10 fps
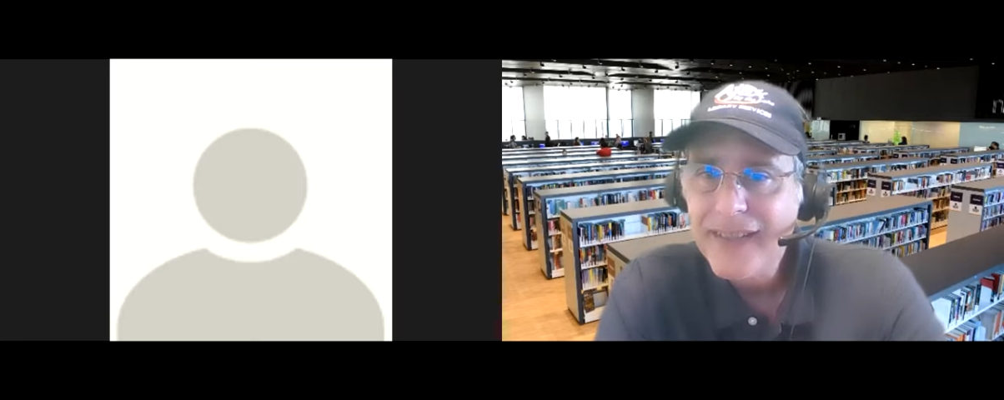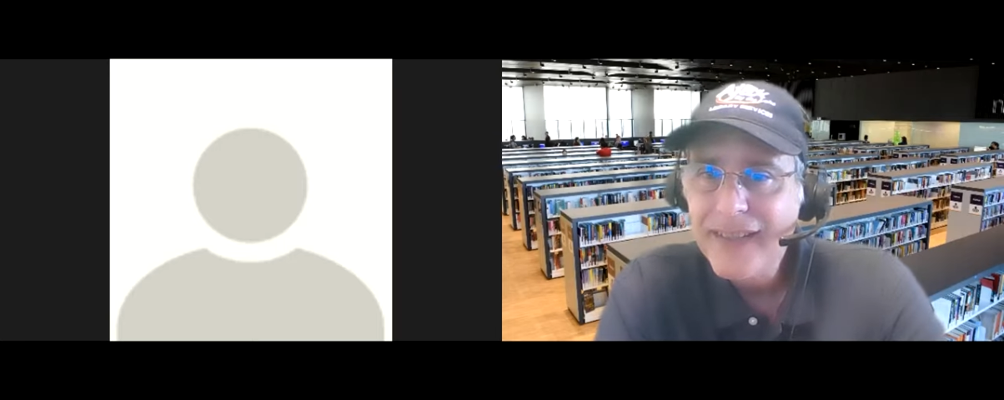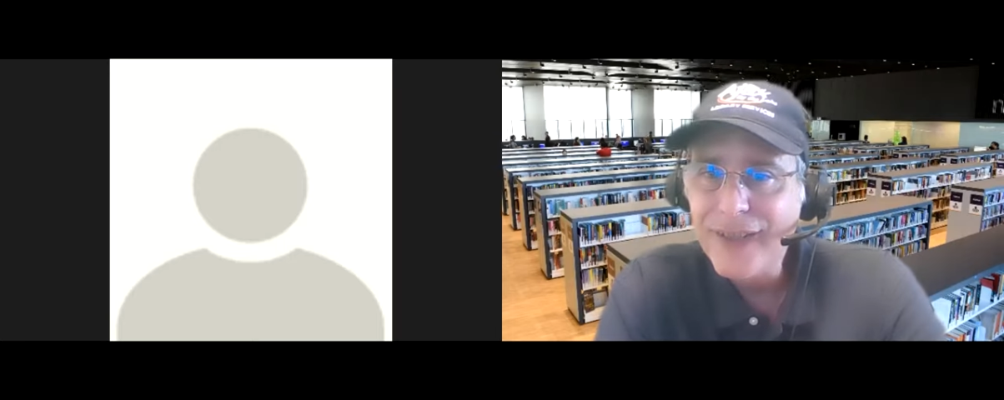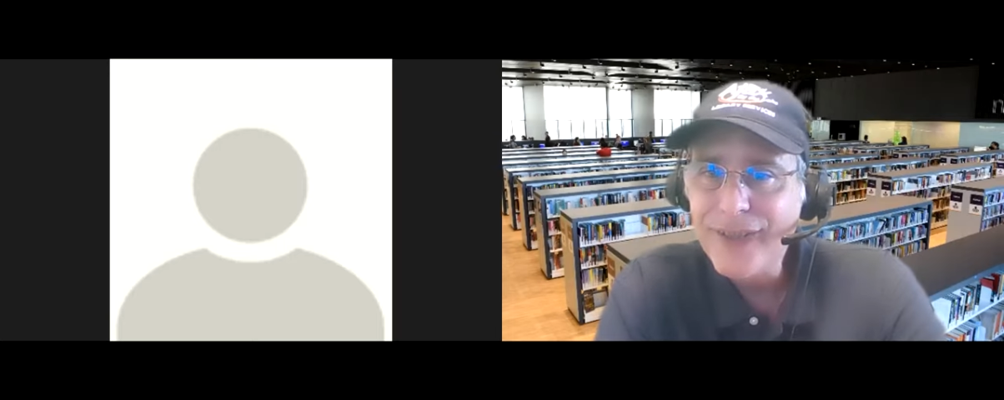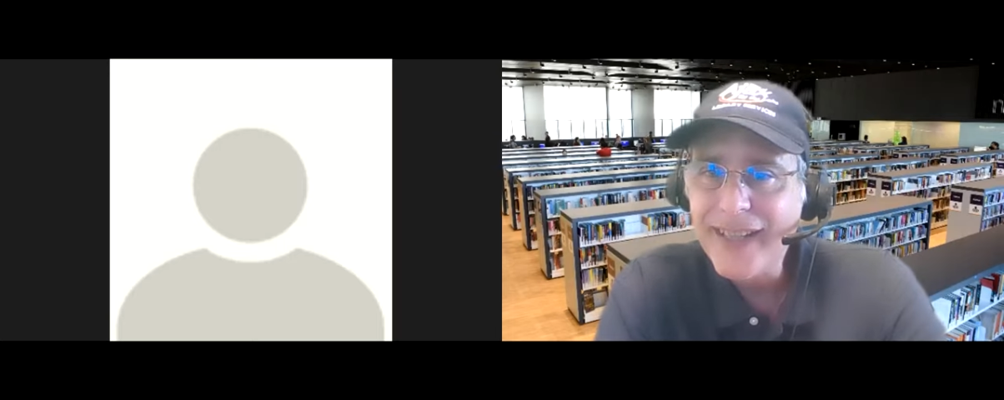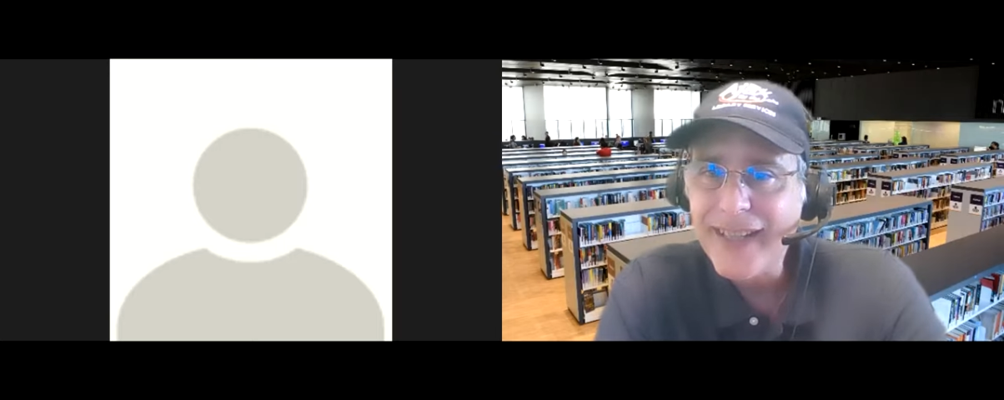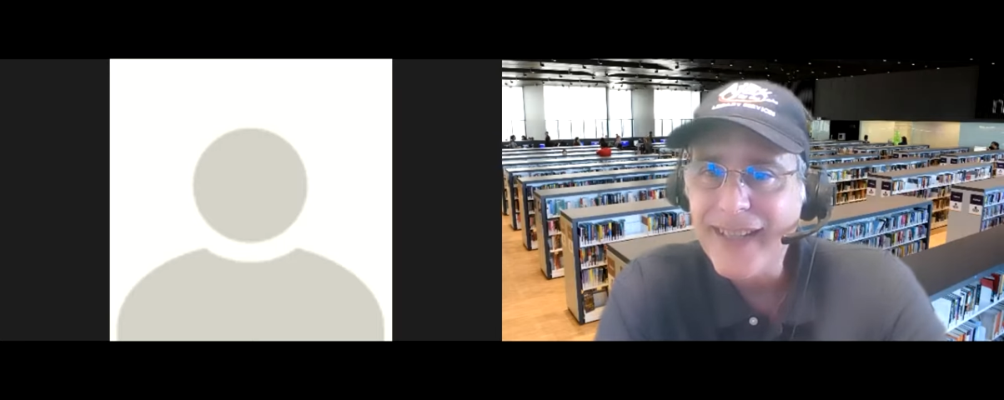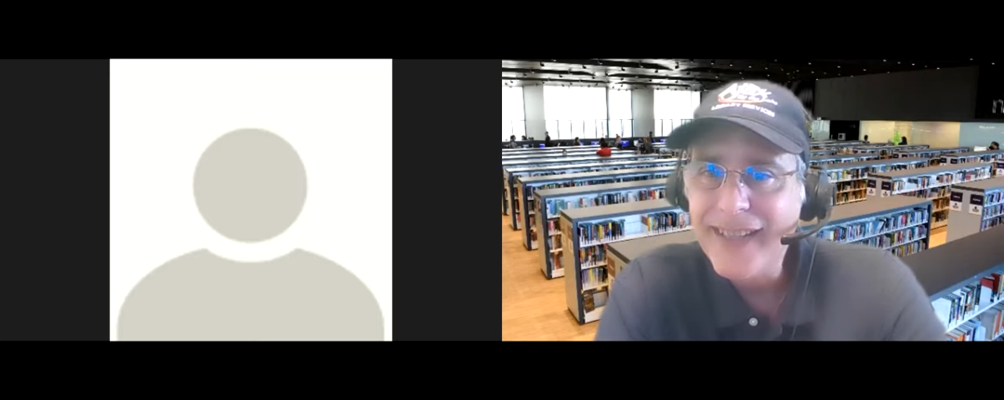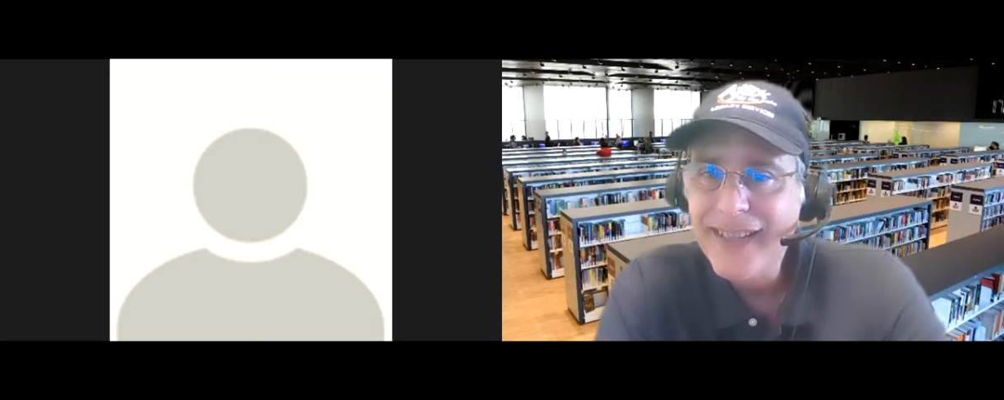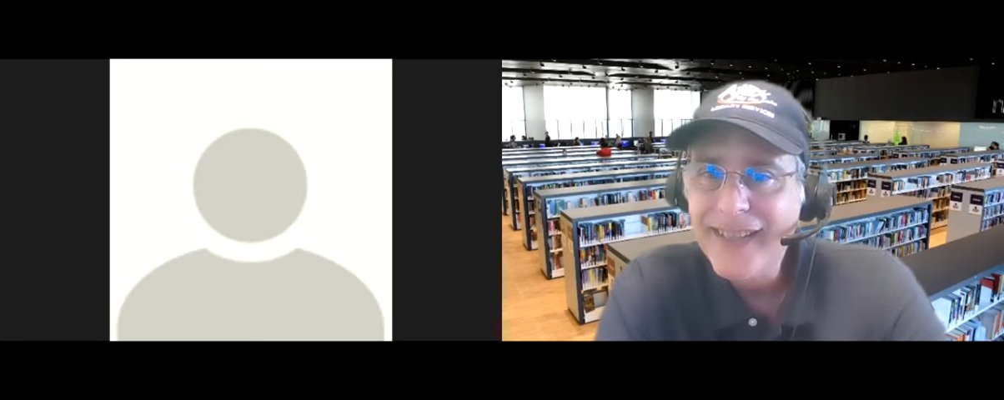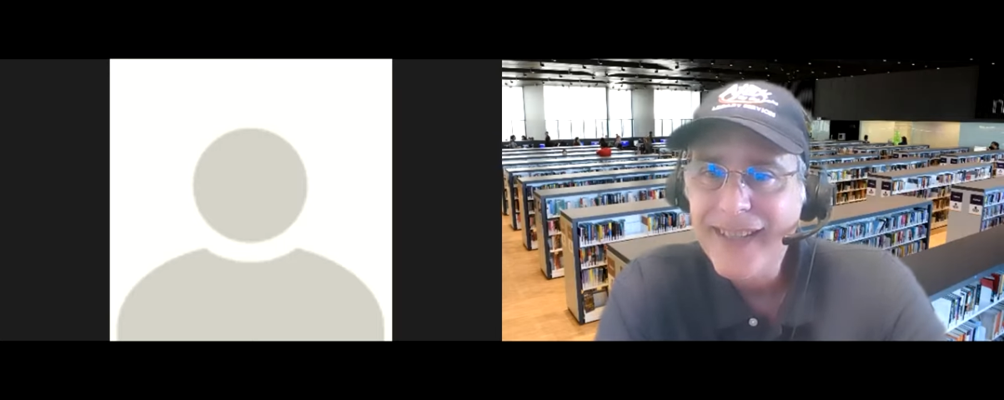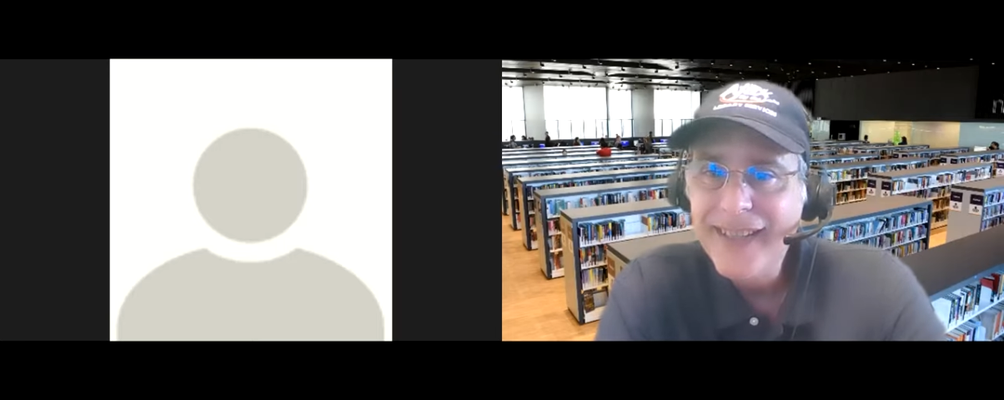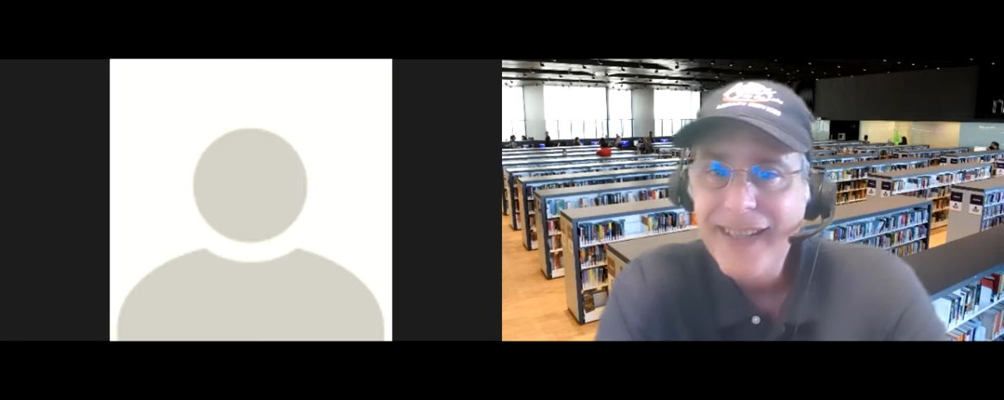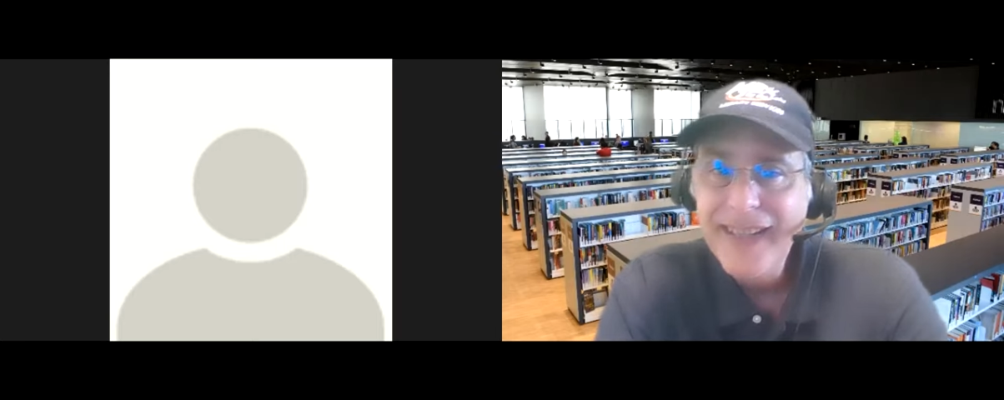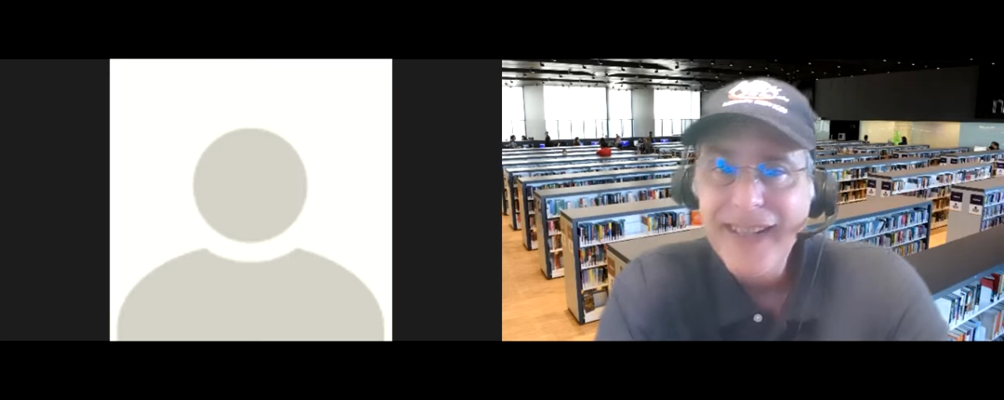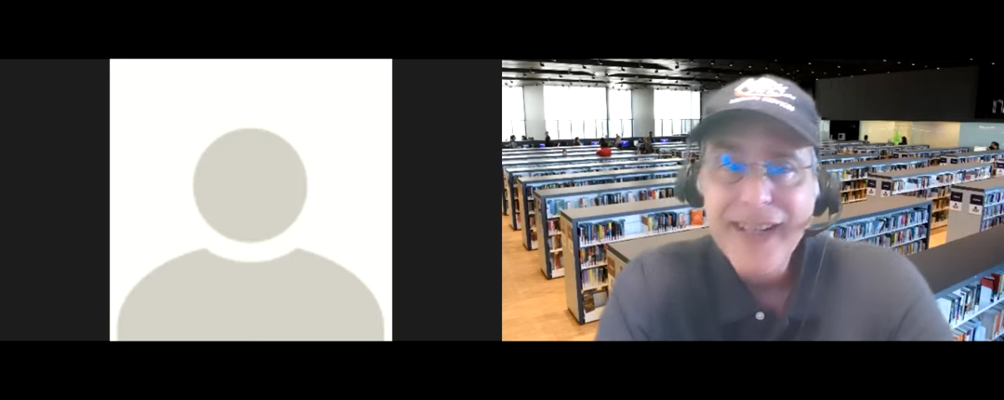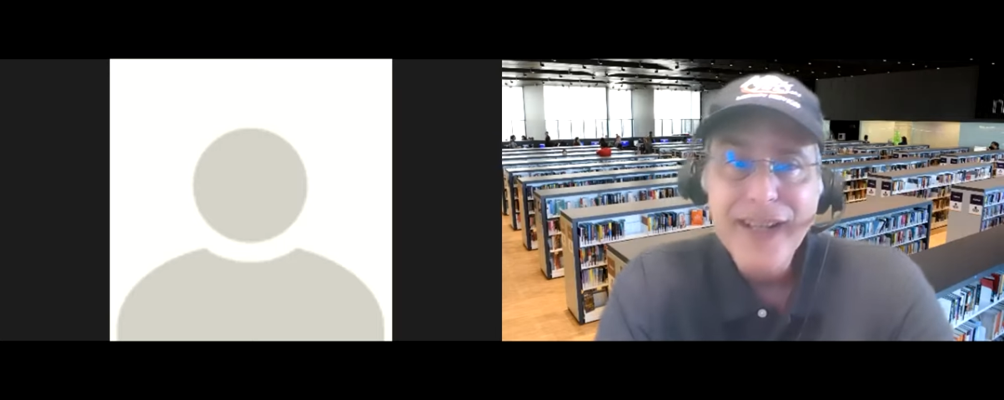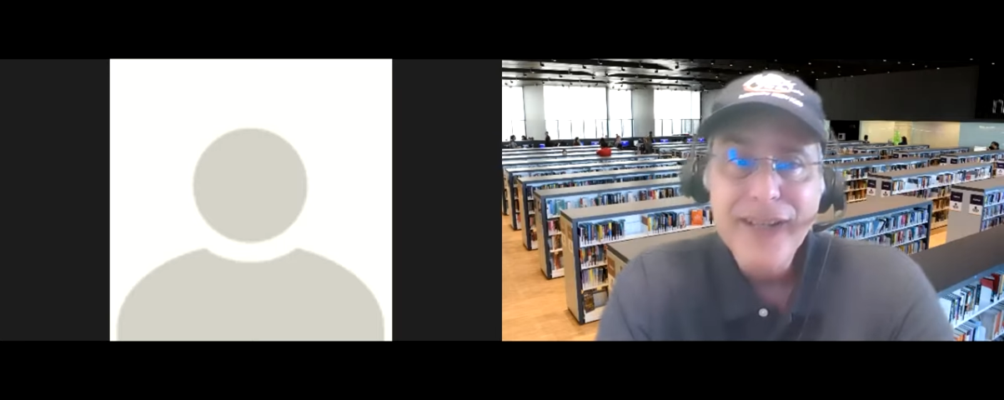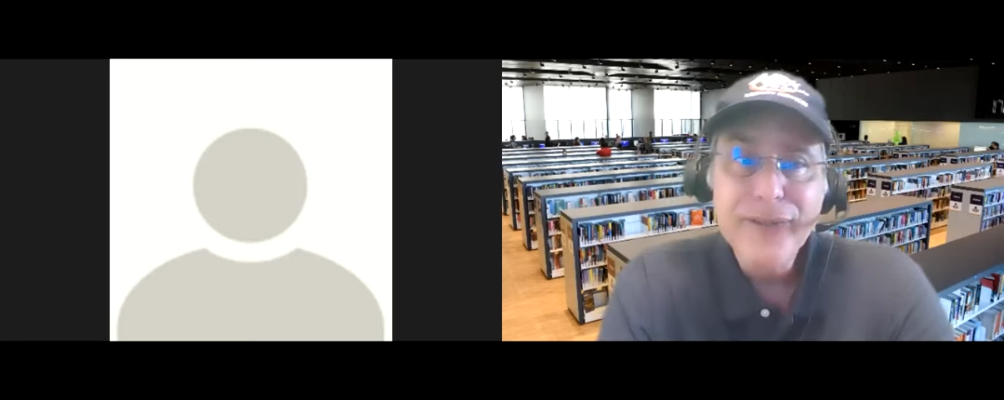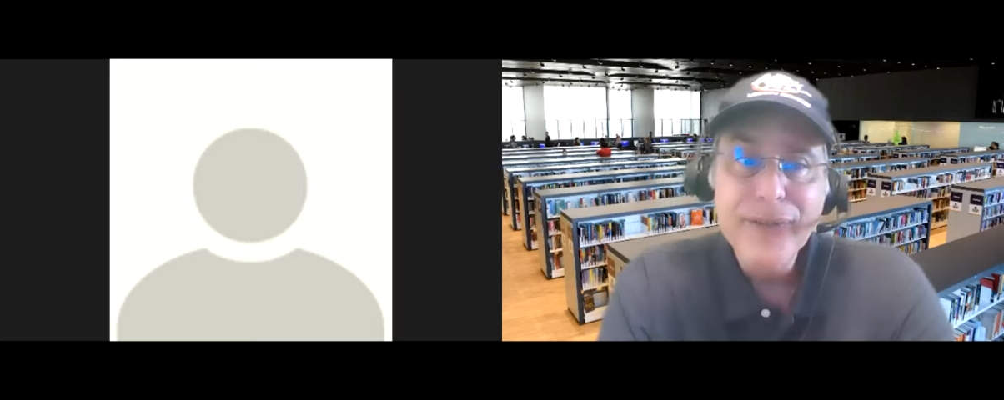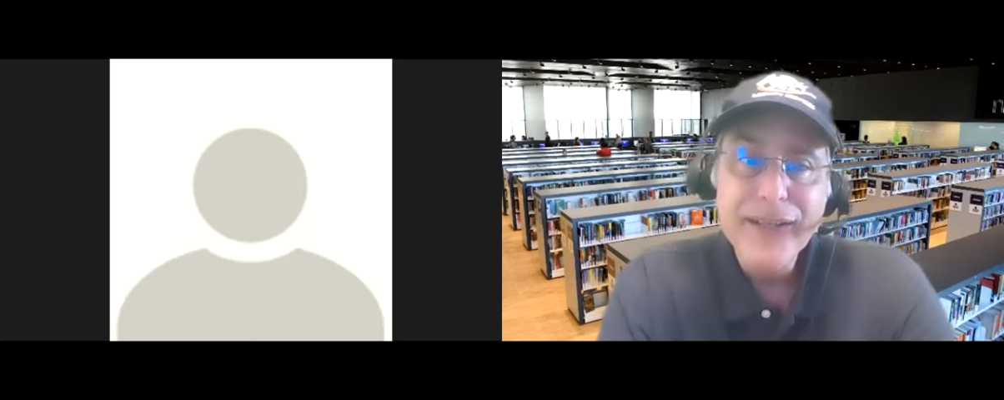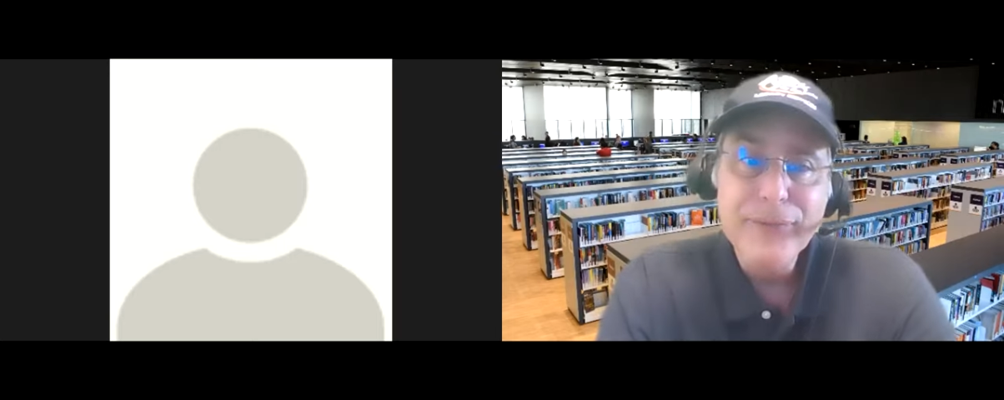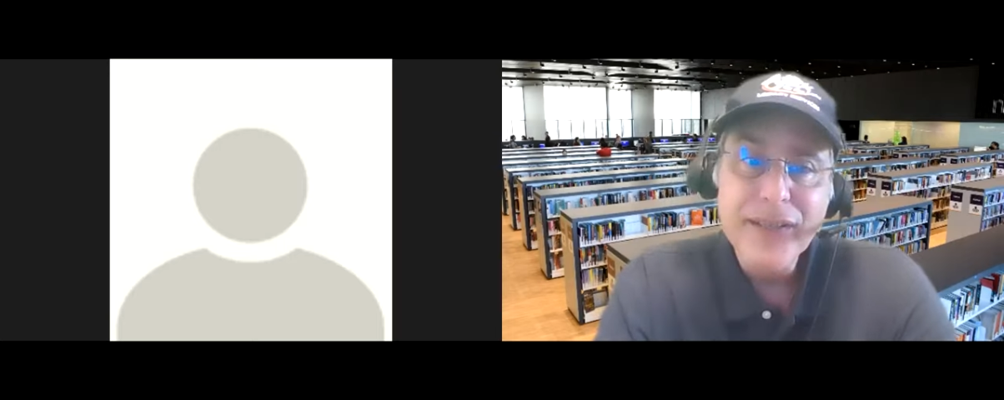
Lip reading: Okay, great.